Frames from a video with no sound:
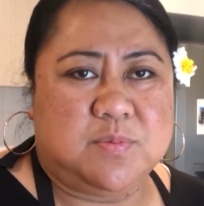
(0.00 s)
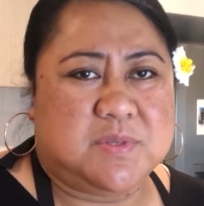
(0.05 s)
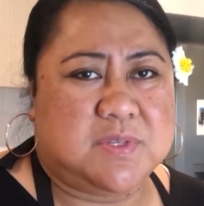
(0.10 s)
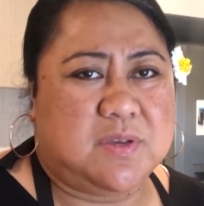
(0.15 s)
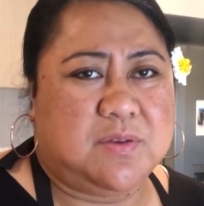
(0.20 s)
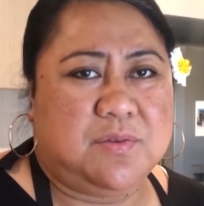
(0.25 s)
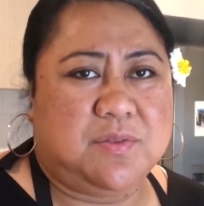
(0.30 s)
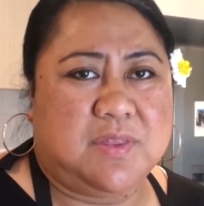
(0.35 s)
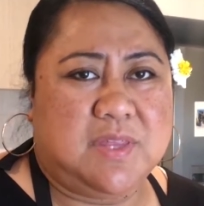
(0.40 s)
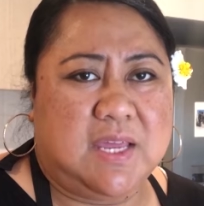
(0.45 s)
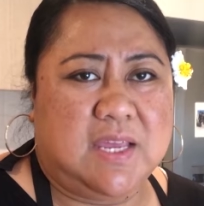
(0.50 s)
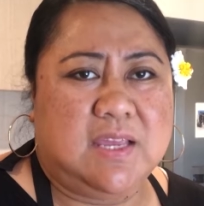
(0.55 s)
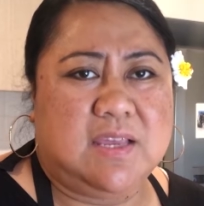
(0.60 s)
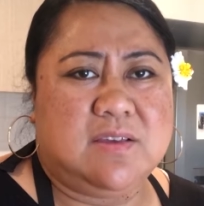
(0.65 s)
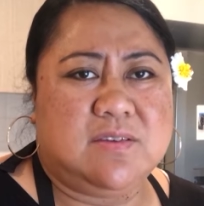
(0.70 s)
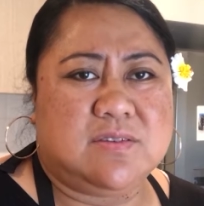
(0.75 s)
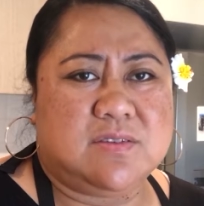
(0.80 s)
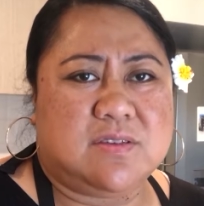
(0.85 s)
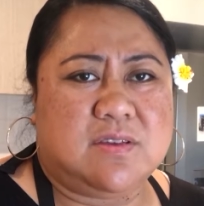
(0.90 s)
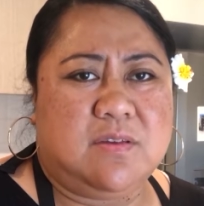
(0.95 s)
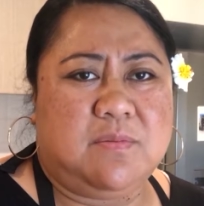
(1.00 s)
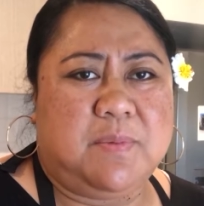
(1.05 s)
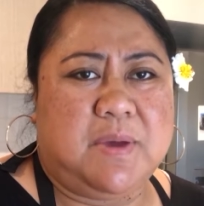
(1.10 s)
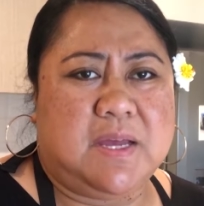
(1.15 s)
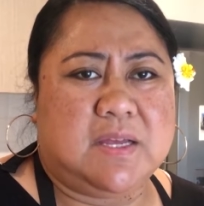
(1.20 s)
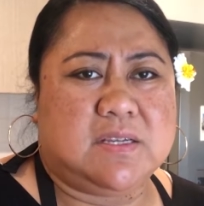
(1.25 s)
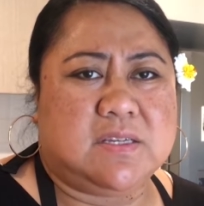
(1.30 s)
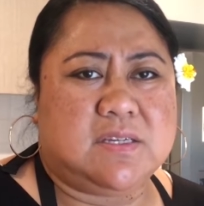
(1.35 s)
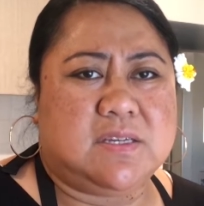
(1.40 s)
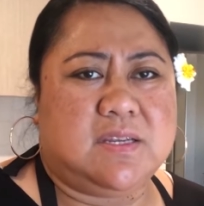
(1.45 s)
So thank you so
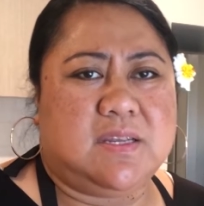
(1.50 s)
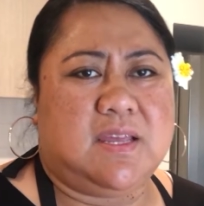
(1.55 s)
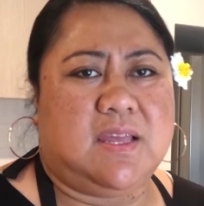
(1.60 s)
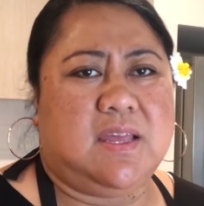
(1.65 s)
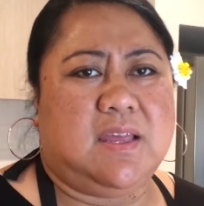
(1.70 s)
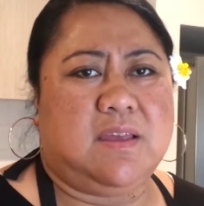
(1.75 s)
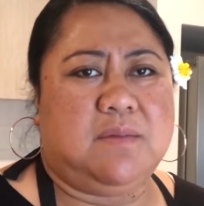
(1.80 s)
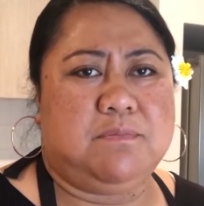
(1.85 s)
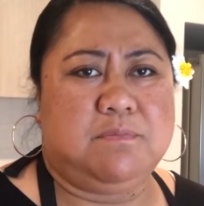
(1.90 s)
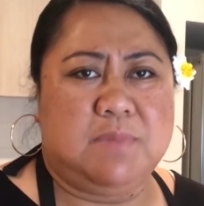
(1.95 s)
much. It